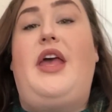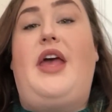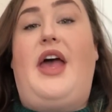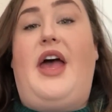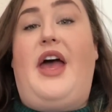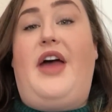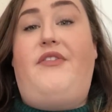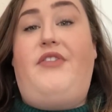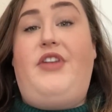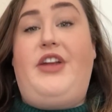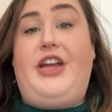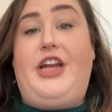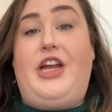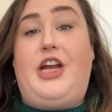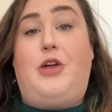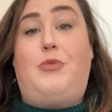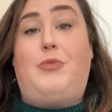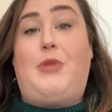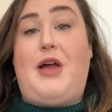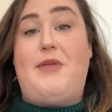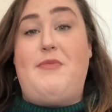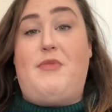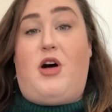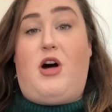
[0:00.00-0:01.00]
Every year
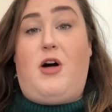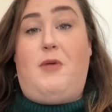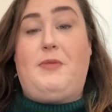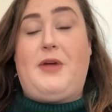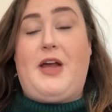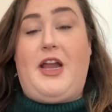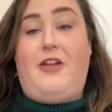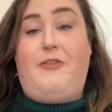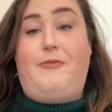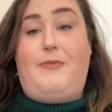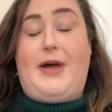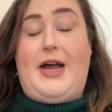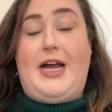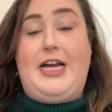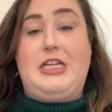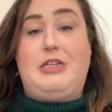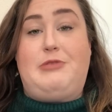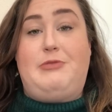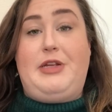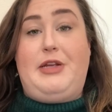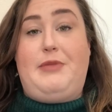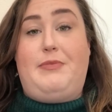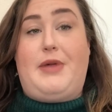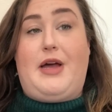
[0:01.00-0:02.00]
my mom kind of
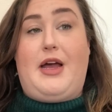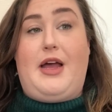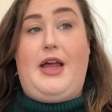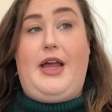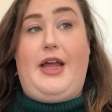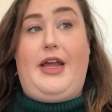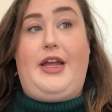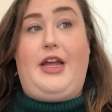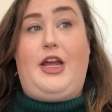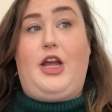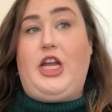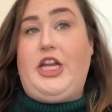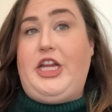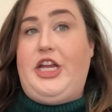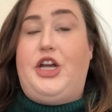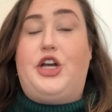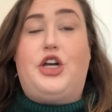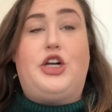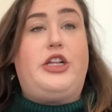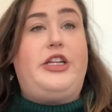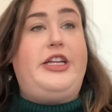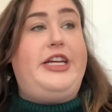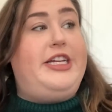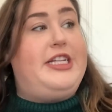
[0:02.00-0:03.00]
buys me my
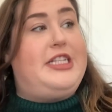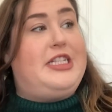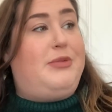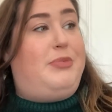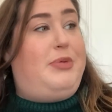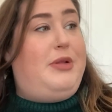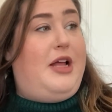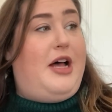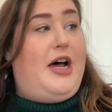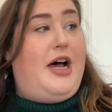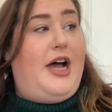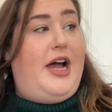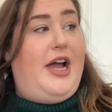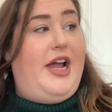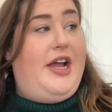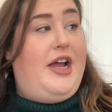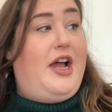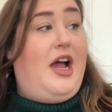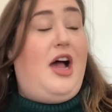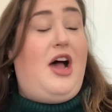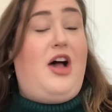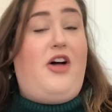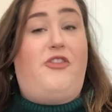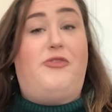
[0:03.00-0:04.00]
yearly supply
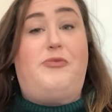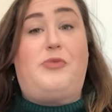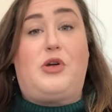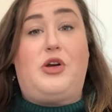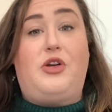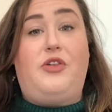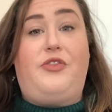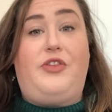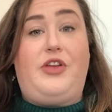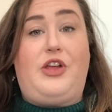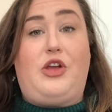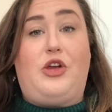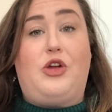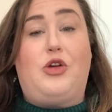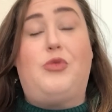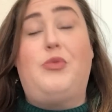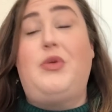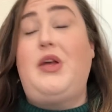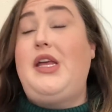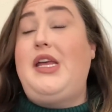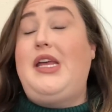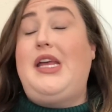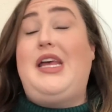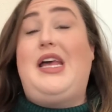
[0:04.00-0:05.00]
of
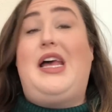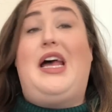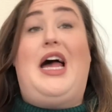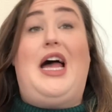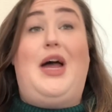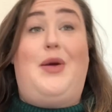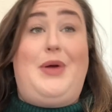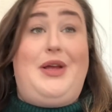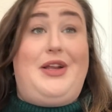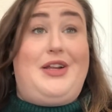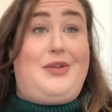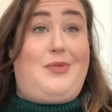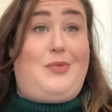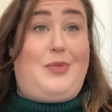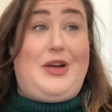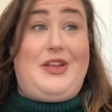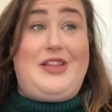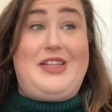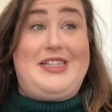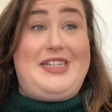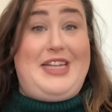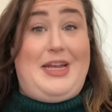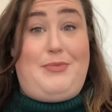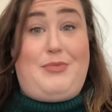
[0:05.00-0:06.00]
perfume. I wear
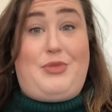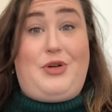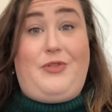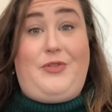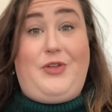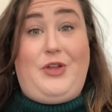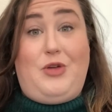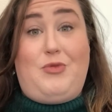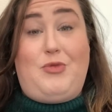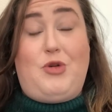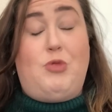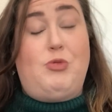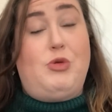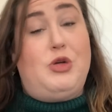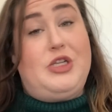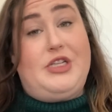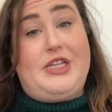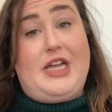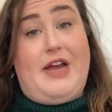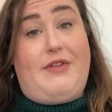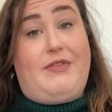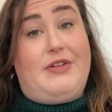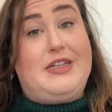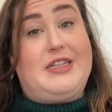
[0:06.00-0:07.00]
the same perfume
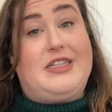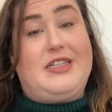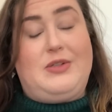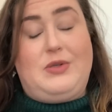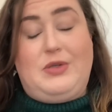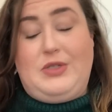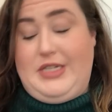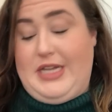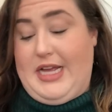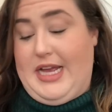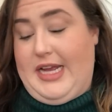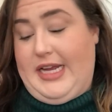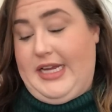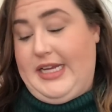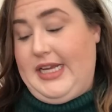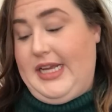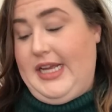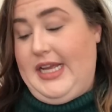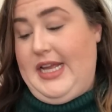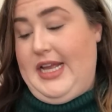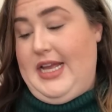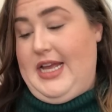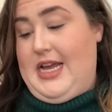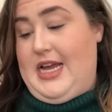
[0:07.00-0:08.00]
almost every single day.
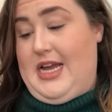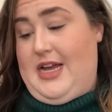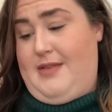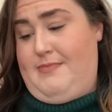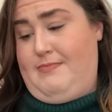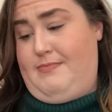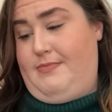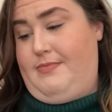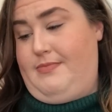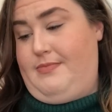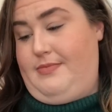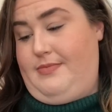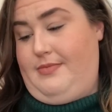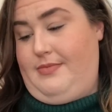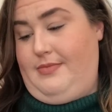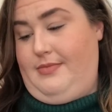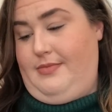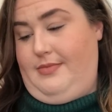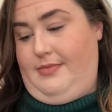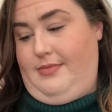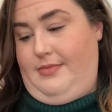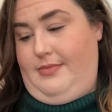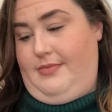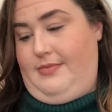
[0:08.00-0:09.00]

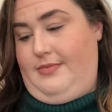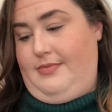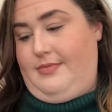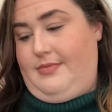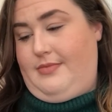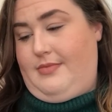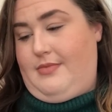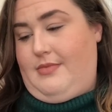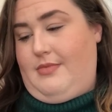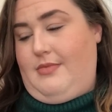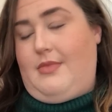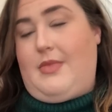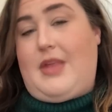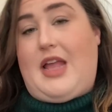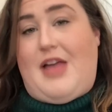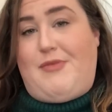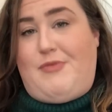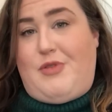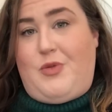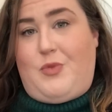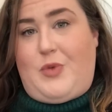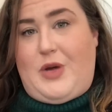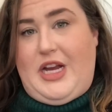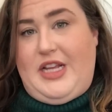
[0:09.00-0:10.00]
I've
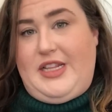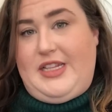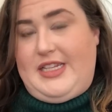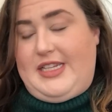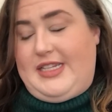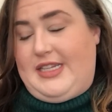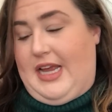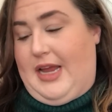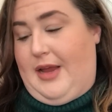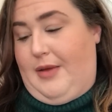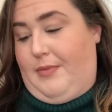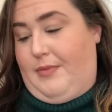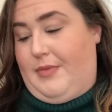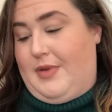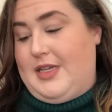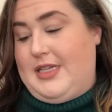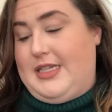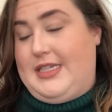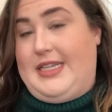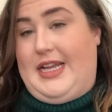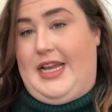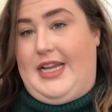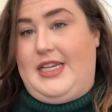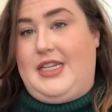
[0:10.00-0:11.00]
been wearing the same
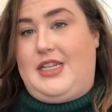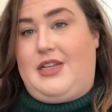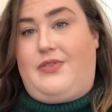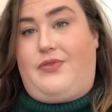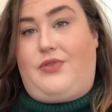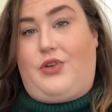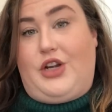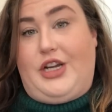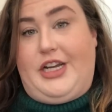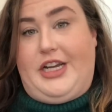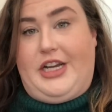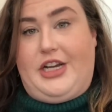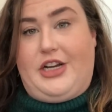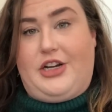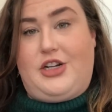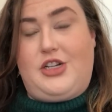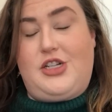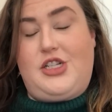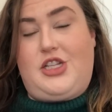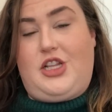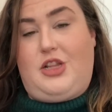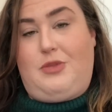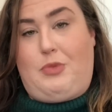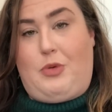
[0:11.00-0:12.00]
scent for
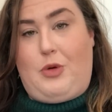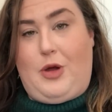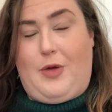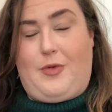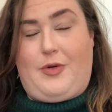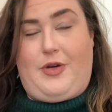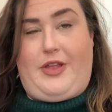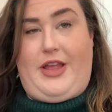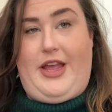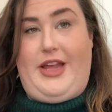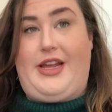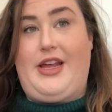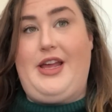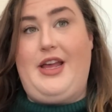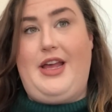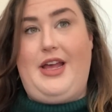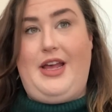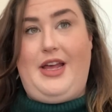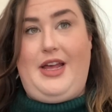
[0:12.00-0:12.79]
years, to the point where, like,